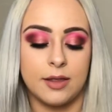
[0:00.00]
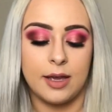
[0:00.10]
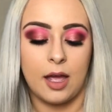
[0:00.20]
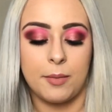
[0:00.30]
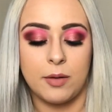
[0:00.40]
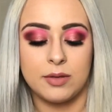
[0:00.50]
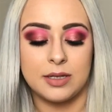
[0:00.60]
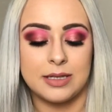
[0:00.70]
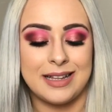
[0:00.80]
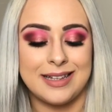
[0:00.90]
They came out with
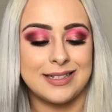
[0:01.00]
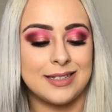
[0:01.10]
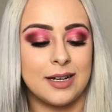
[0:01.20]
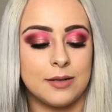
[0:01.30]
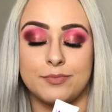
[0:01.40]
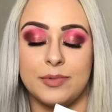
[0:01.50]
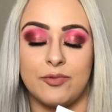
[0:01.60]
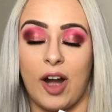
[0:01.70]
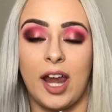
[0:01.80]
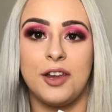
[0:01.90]
this Clear Start
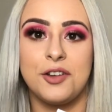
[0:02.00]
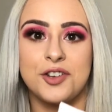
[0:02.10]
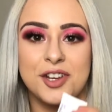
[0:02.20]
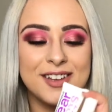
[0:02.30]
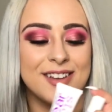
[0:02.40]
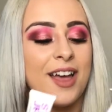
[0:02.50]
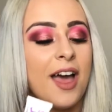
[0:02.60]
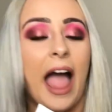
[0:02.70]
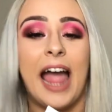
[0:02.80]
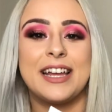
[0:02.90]
range,
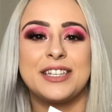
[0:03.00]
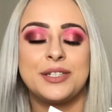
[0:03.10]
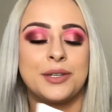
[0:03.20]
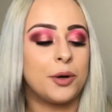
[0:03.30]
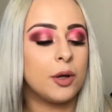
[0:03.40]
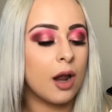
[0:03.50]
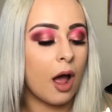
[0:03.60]
I guess you can call it.